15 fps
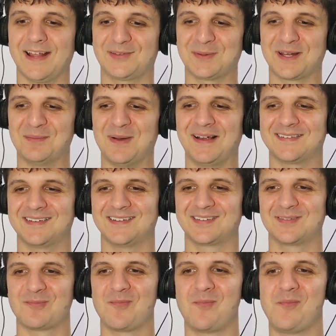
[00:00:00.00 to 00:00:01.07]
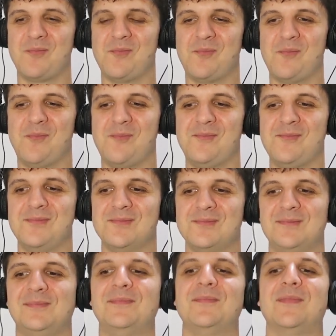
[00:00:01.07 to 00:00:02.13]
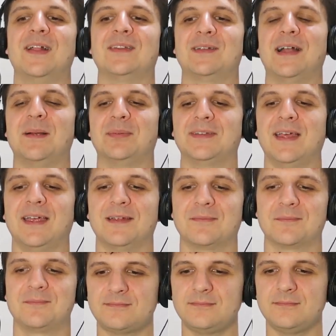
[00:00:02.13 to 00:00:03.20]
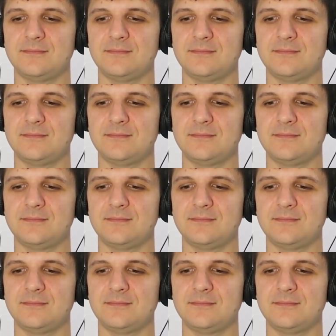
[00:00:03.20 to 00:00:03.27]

Yeah, speaking of bosses. That's what I'm saying.